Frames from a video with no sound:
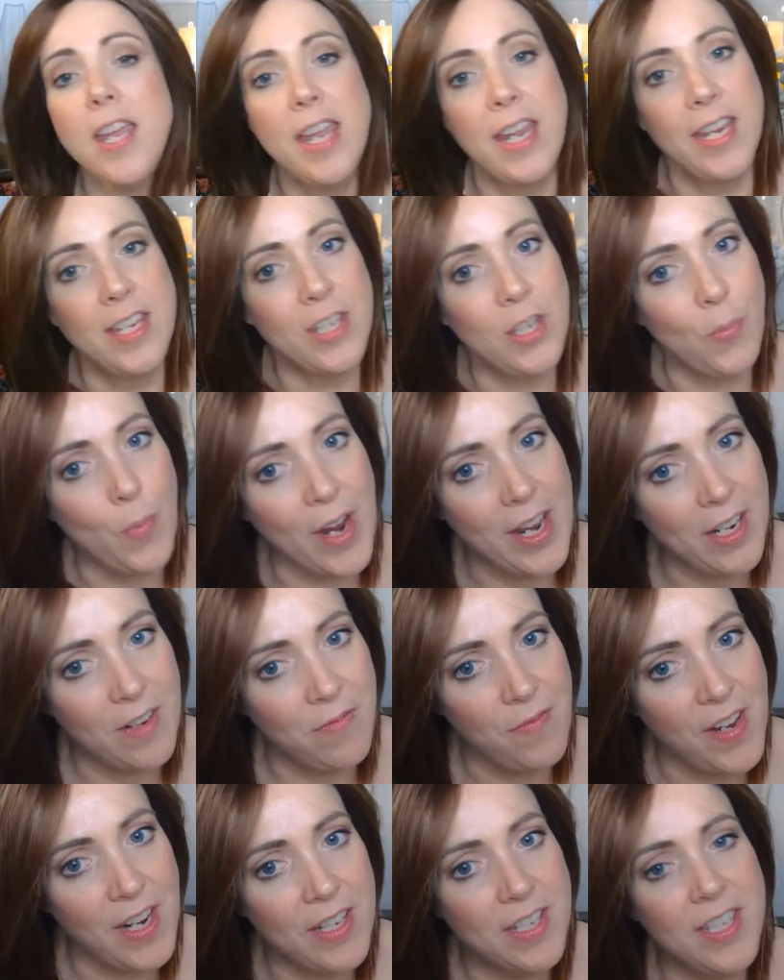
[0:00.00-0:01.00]
Easy way to
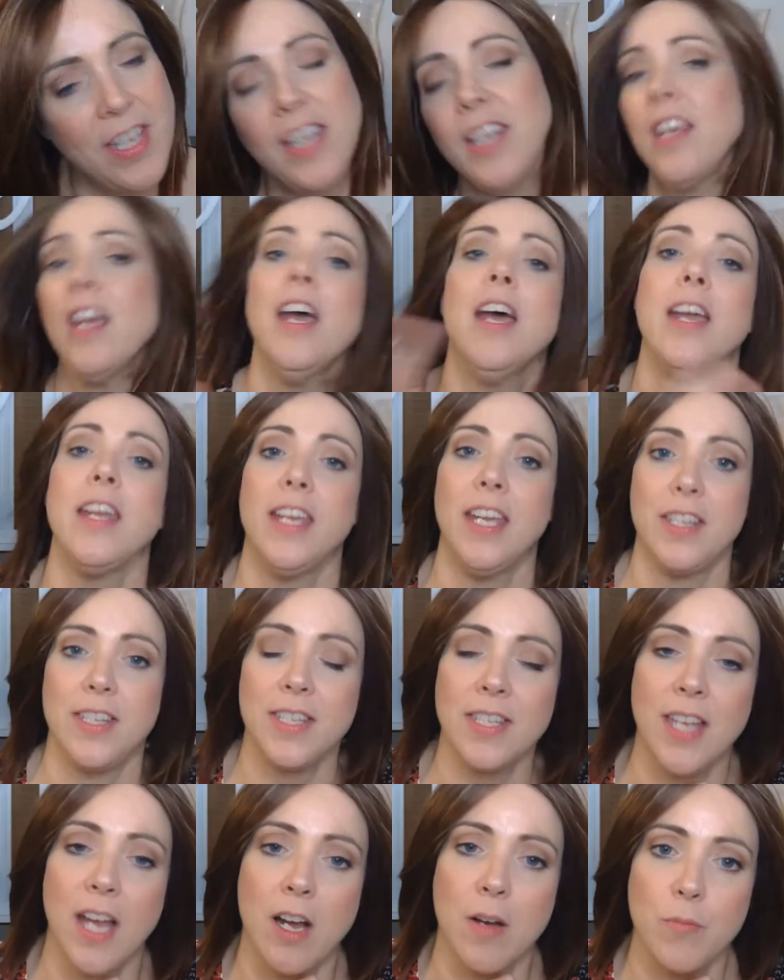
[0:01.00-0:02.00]
fix it, get
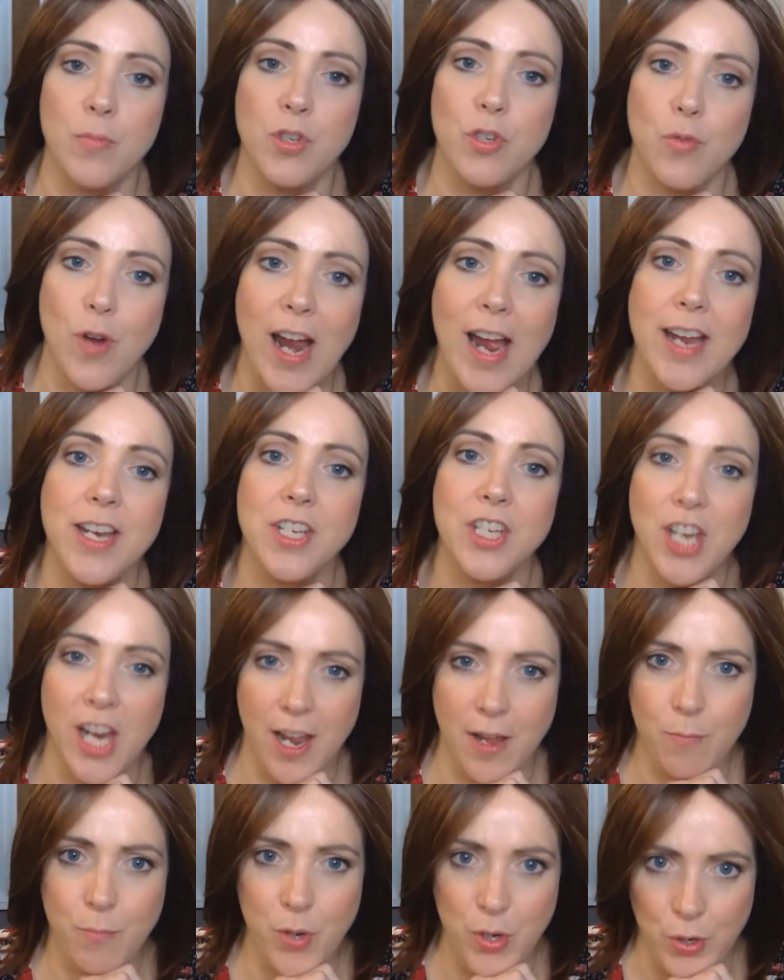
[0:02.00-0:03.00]
some dry
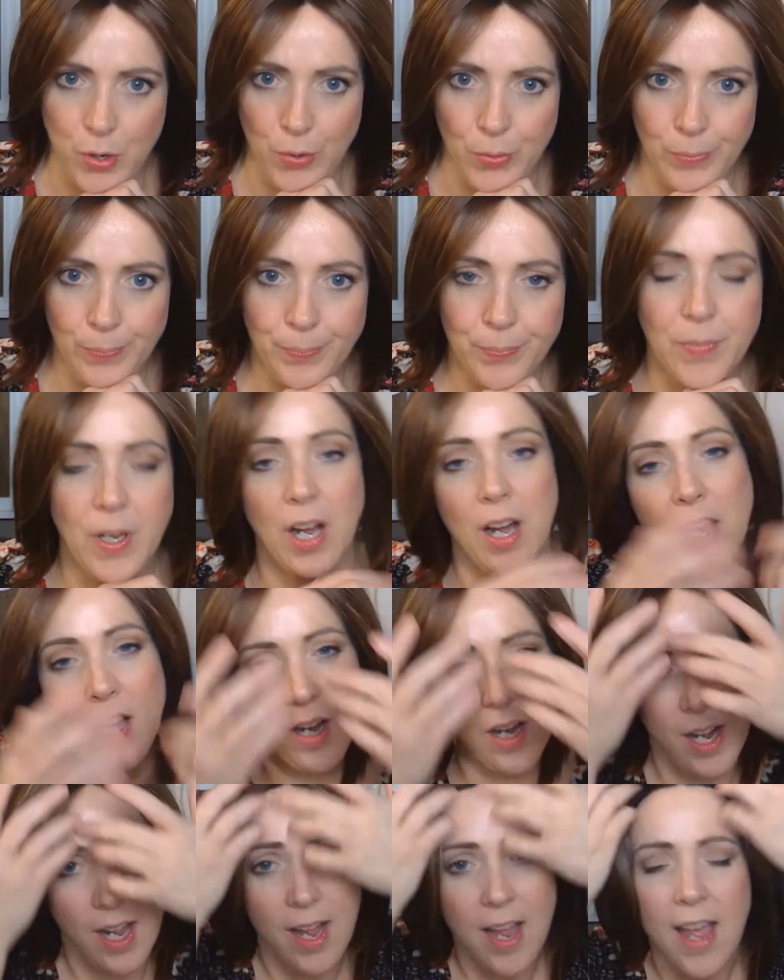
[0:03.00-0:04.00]
shampoo.
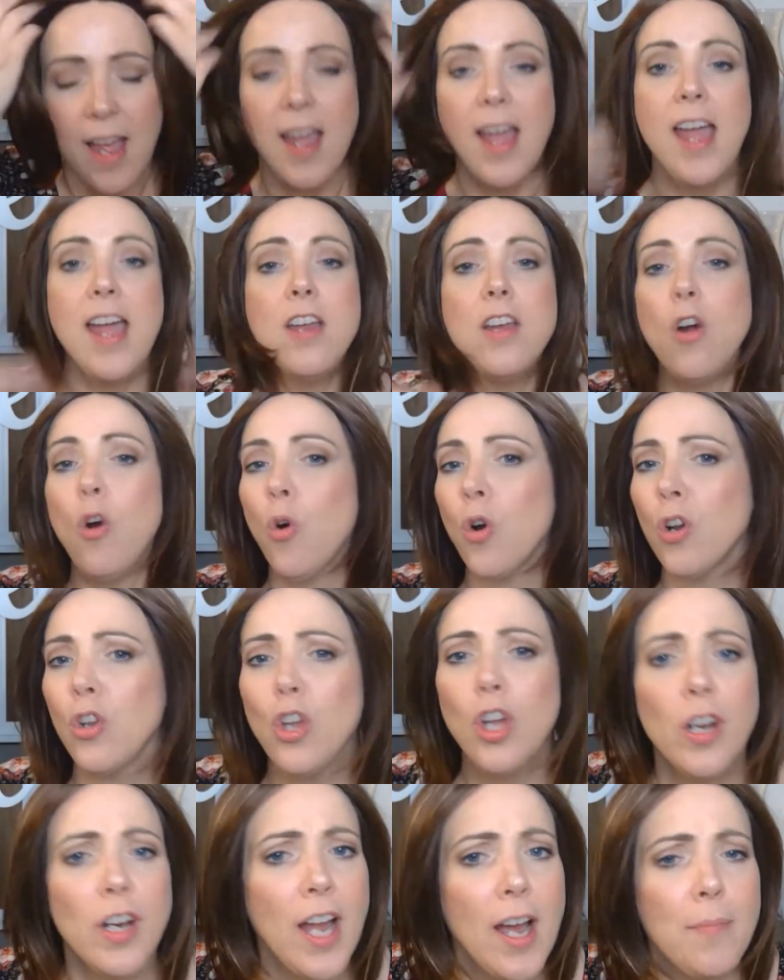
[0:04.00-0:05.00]
Or
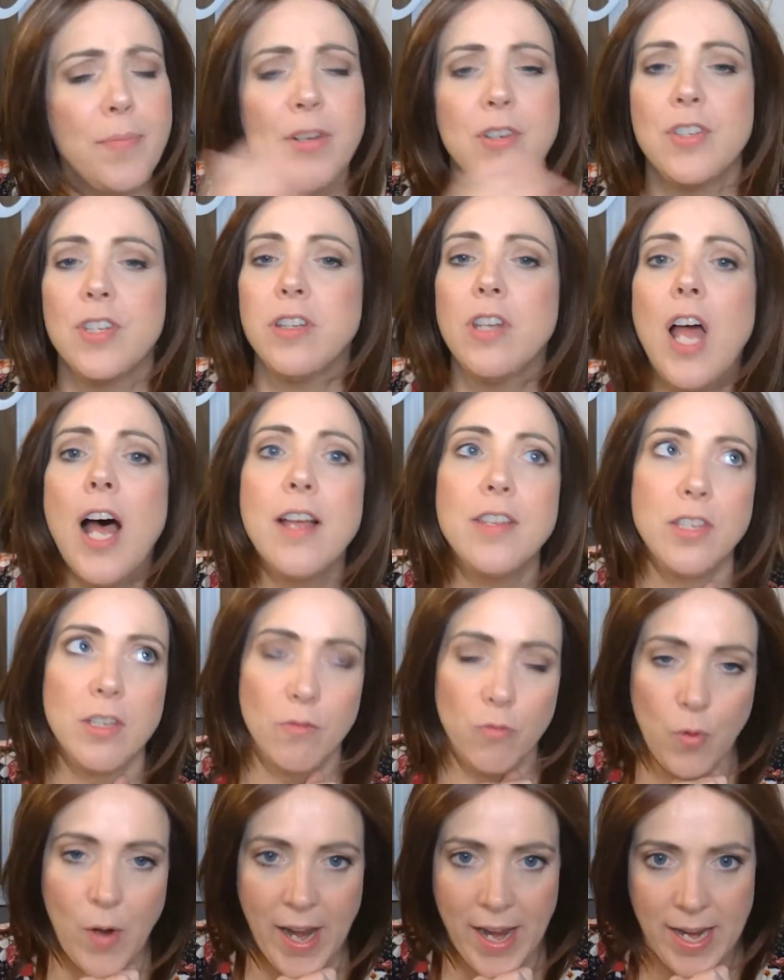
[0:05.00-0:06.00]
look up, there's lots
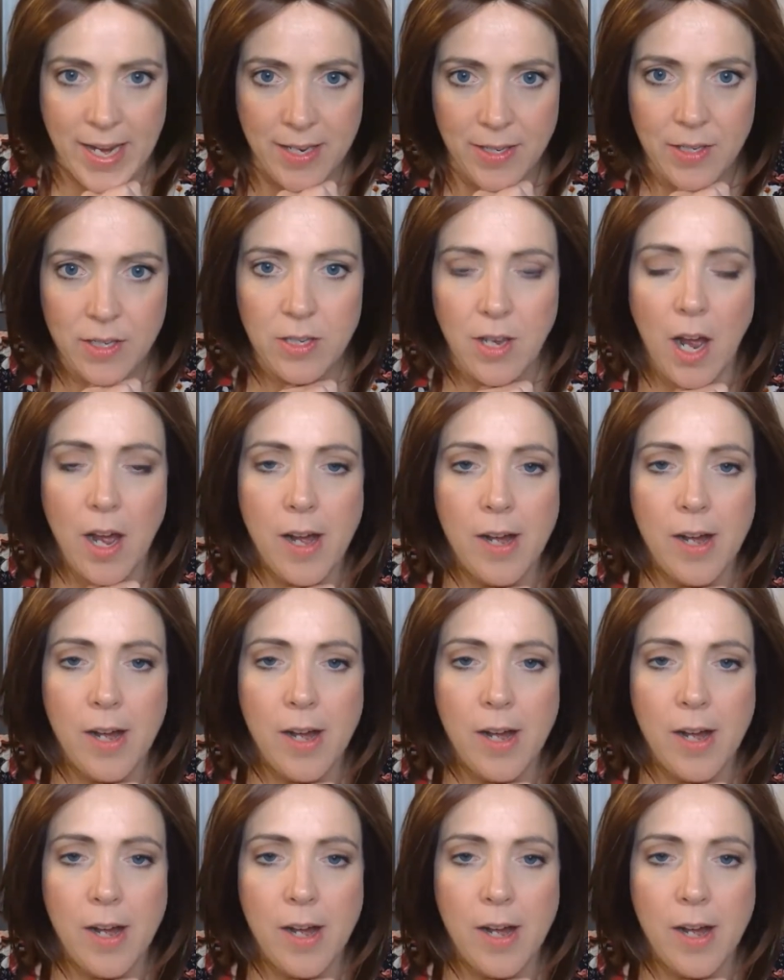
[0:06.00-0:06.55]
of ways,